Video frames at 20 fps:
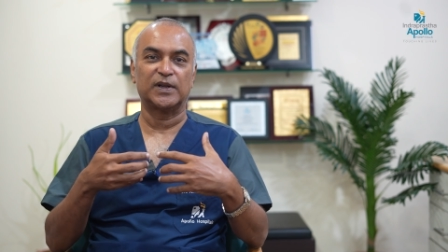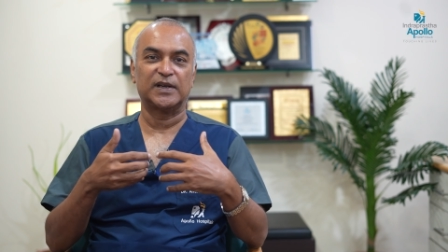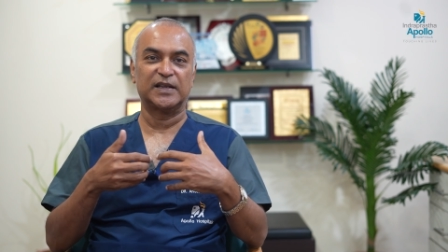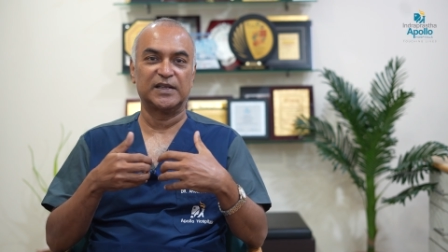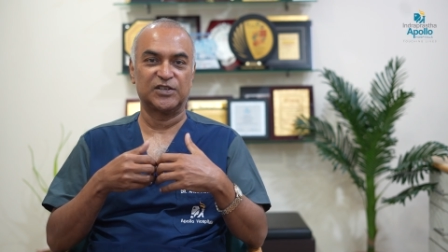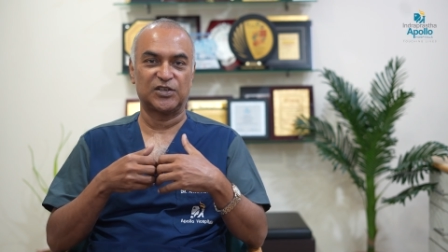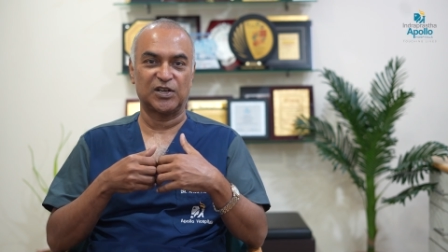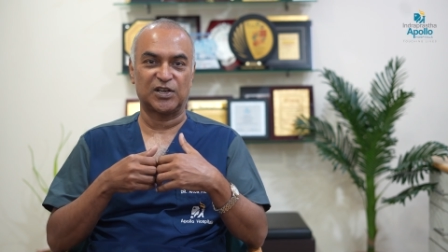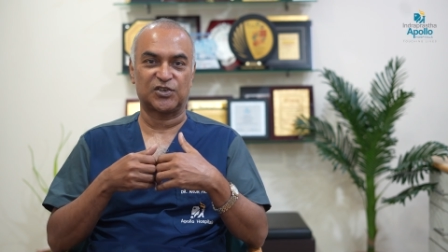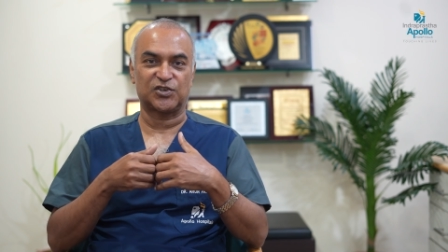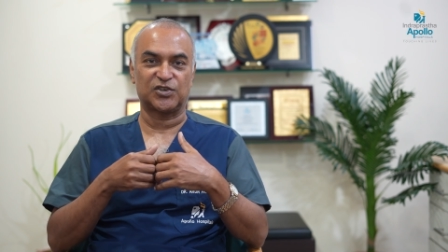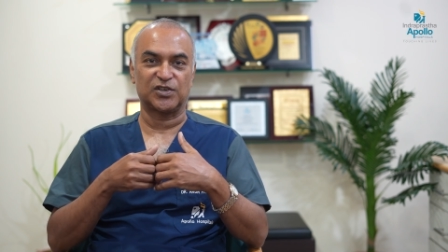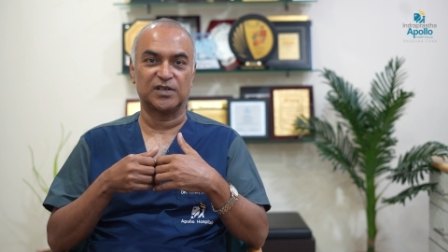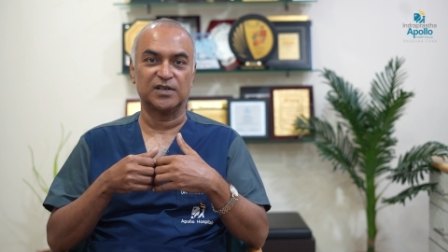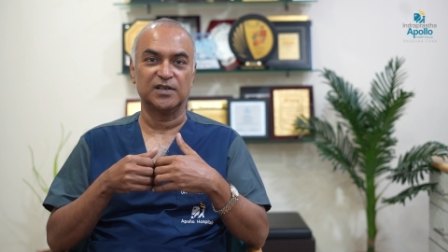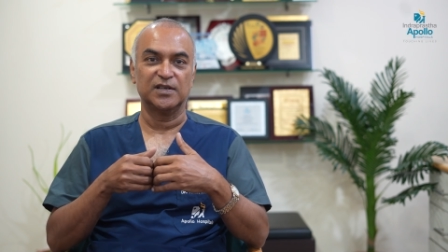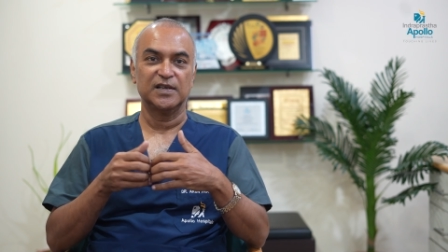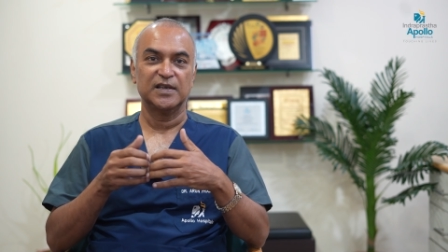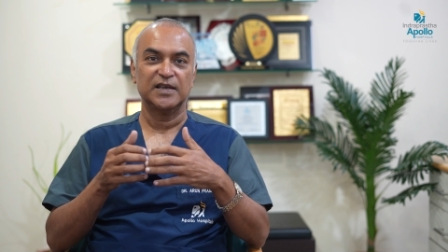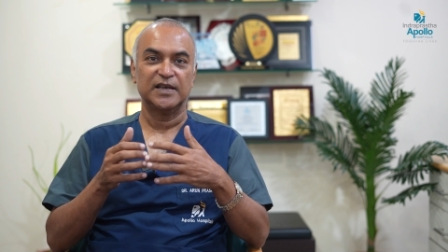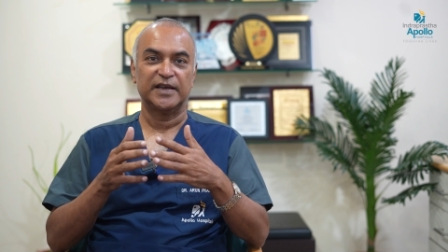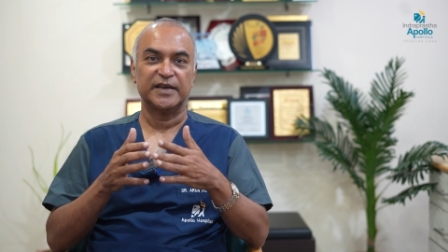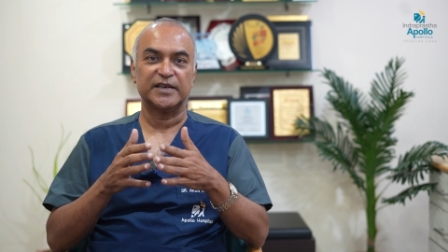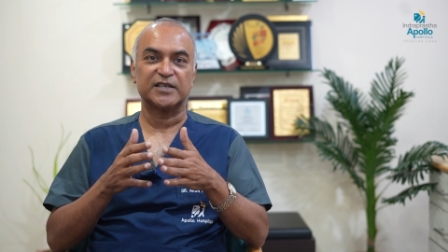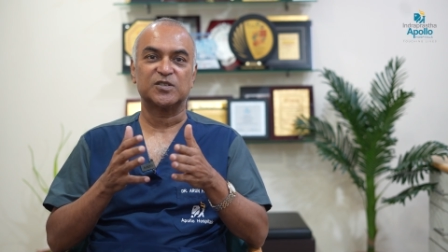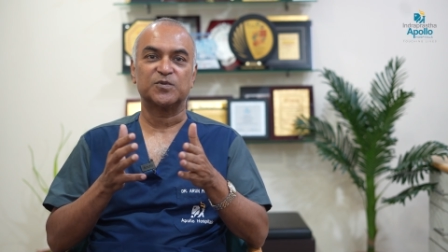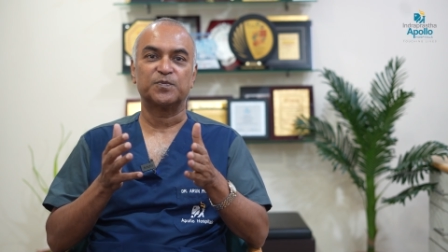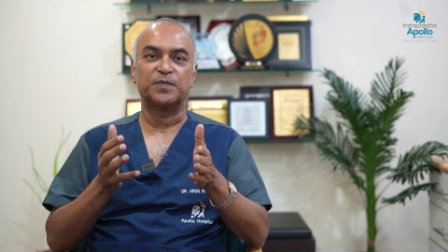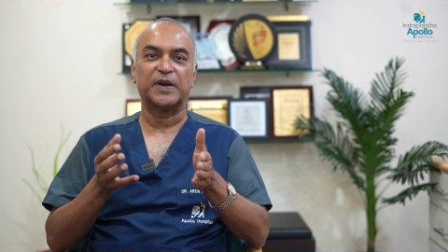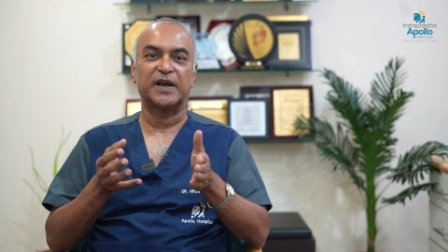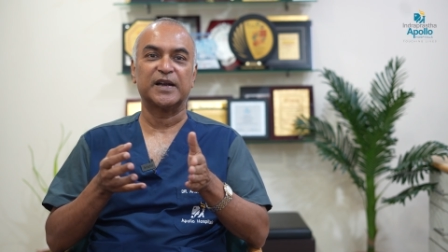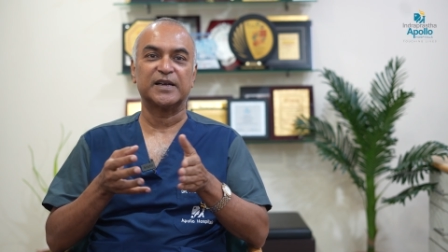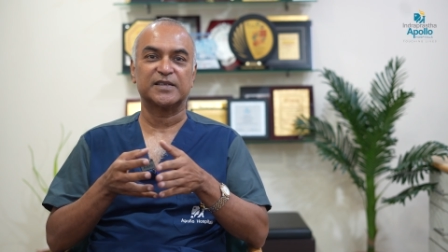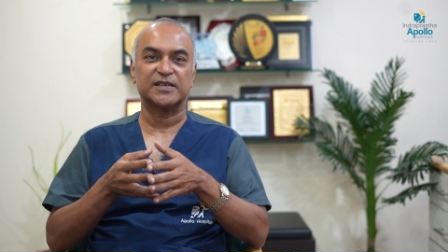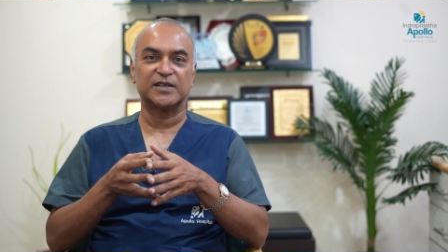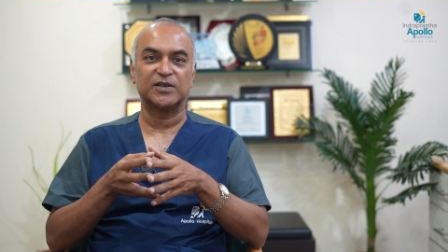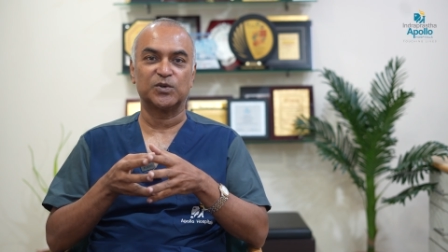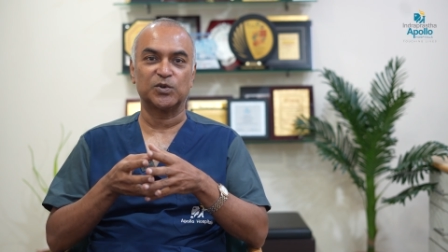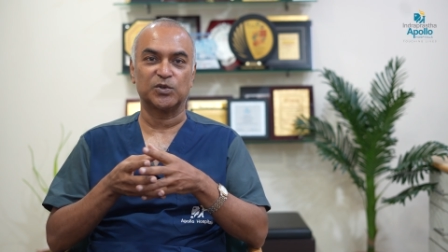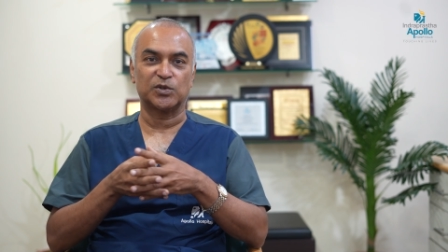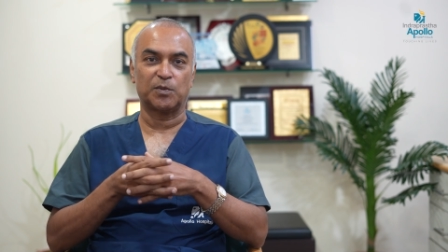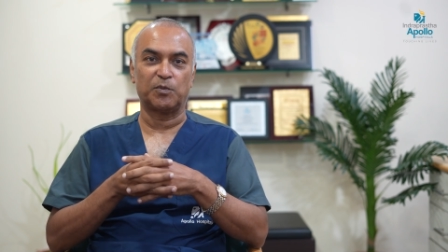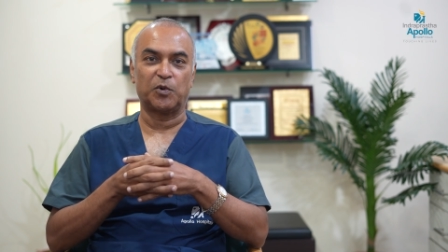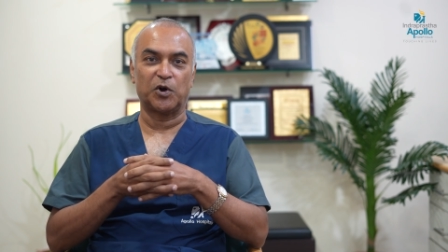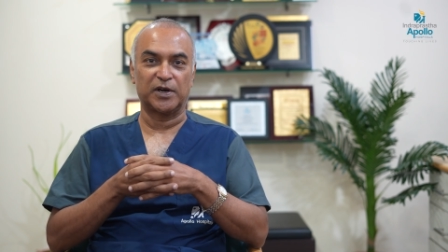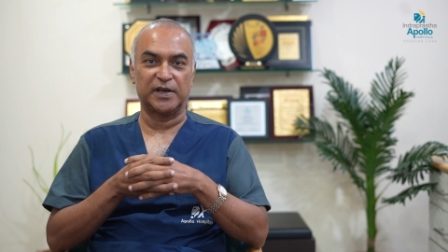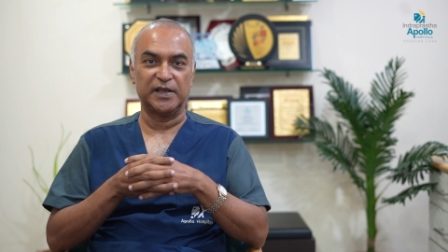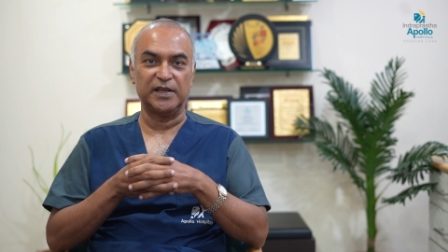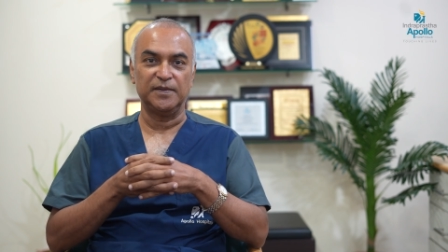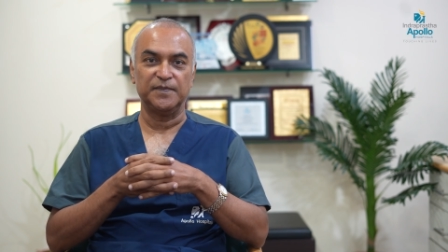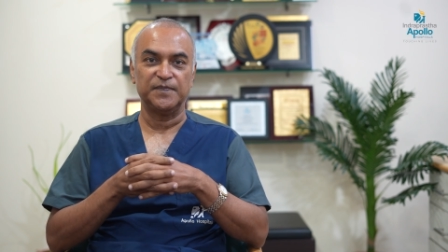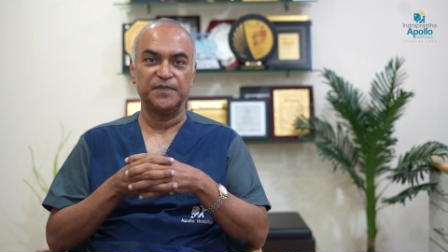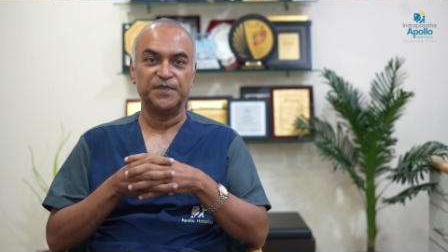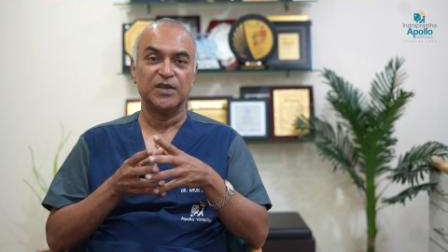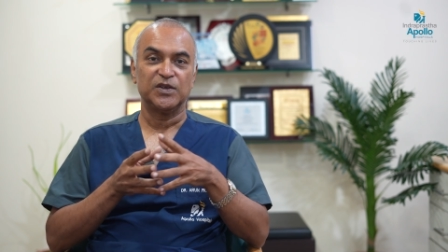an injection, it spreads into the body.